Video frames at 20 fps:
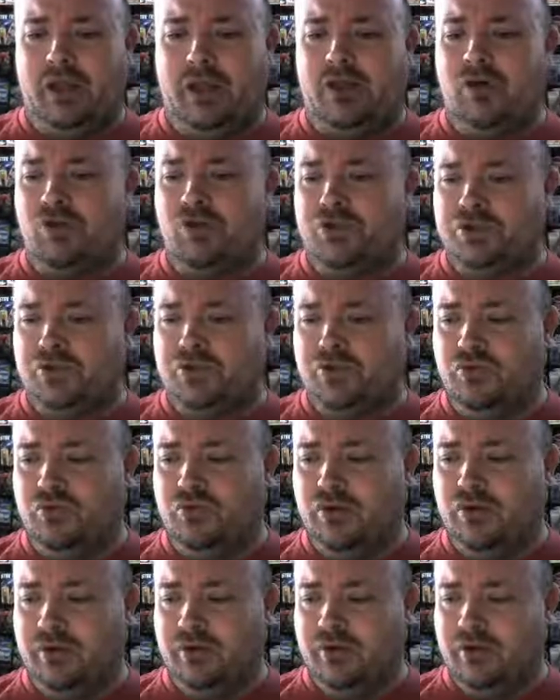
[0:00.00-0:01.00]

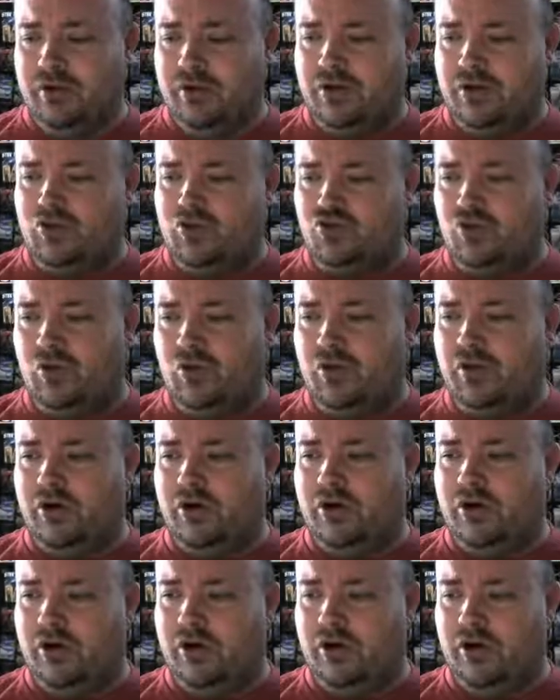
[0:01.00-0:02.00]
go-to controller
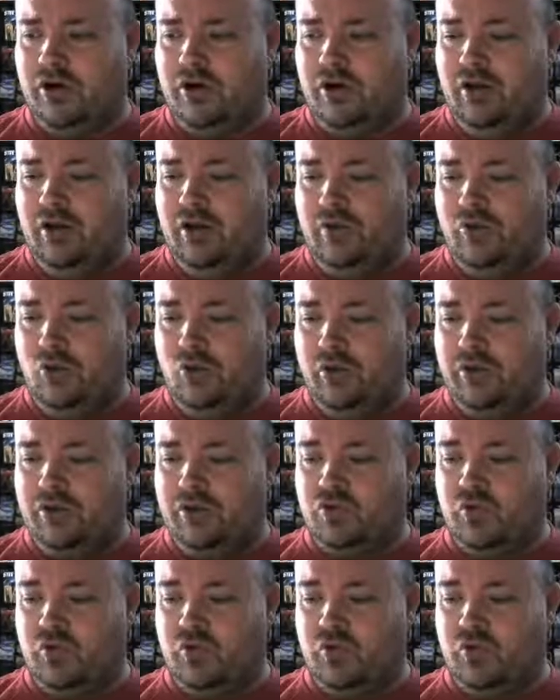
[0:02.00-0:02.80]
for the